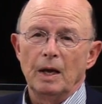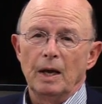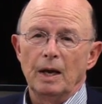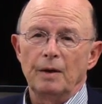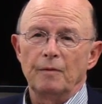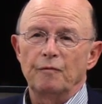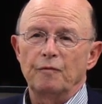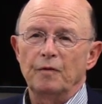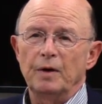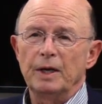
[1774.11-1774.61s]

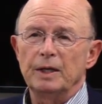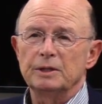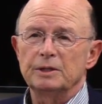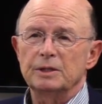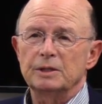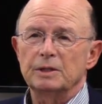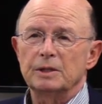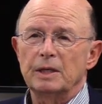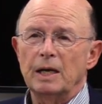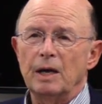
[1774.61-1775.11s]
And
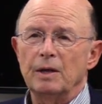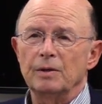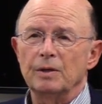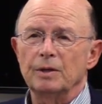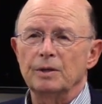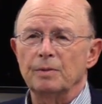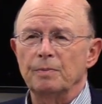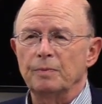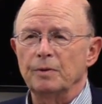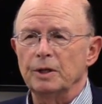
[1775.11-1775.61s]
France, now
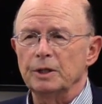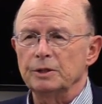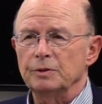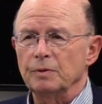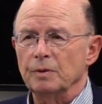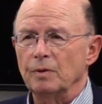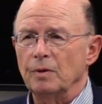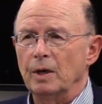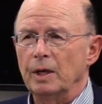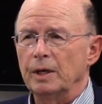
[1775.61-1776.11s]
that the
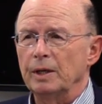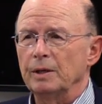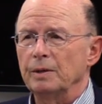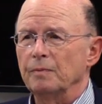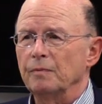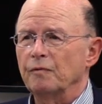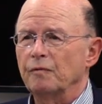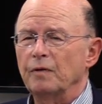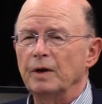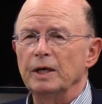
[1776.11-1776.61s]
British were
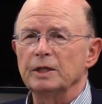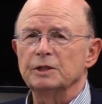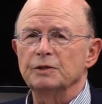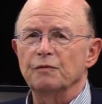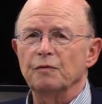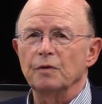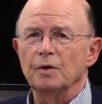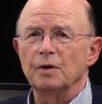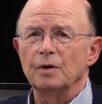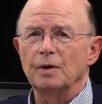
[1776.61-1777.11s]
gone, France
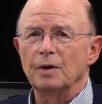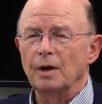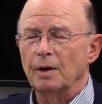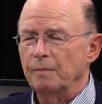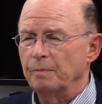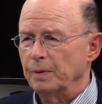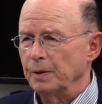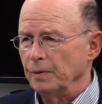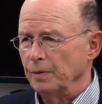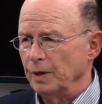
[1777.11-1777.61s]
for
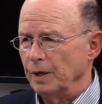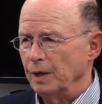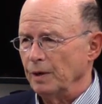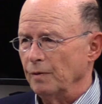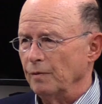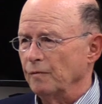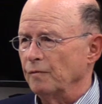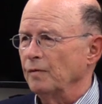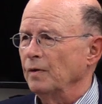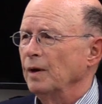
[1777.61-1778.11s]
a
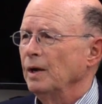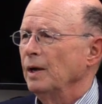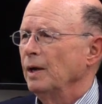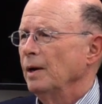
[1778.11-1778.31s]
period of